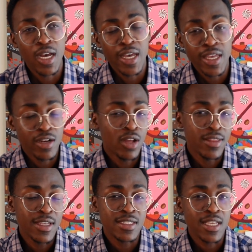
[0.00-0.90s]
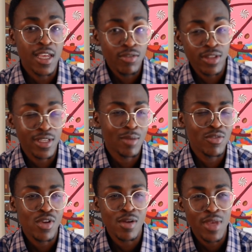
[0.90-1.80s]
hit on this every time. If
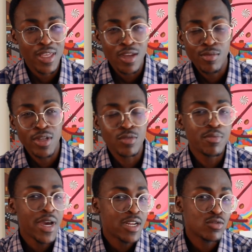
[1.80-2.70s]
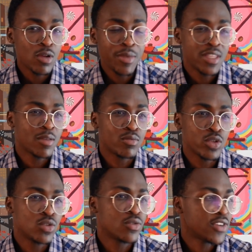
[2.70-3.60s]
you're gonna make earbuds, you might as well make them
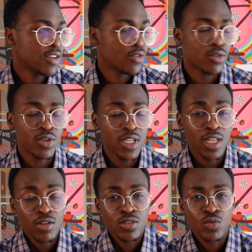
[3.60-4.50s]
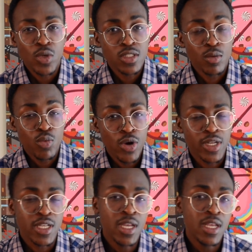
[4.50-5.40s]
Bluetooth 5.3, otherwise what's the
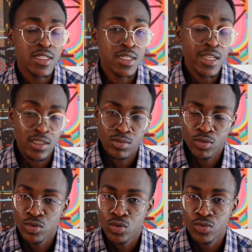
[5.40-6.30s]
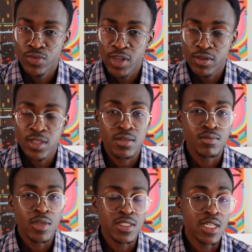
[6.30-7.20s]
point? The latest Bluetooth 5,
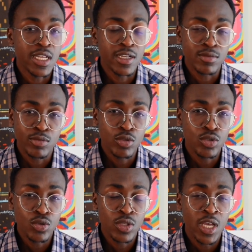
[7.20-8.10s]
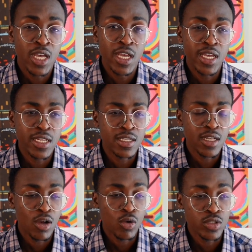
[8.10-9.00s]
it's the latest Bluetooth, it
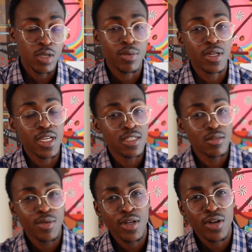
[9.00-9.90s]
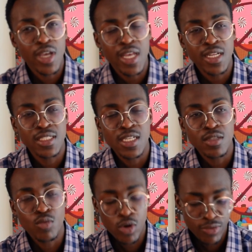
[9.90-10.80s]
holds up connections better, and it's
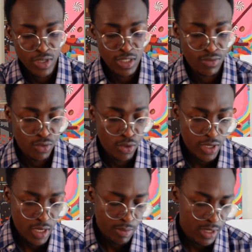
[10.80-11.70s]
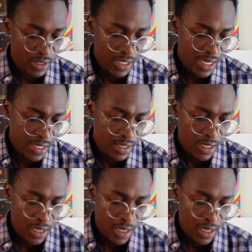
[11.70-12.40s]
just more efficient for earbuds. And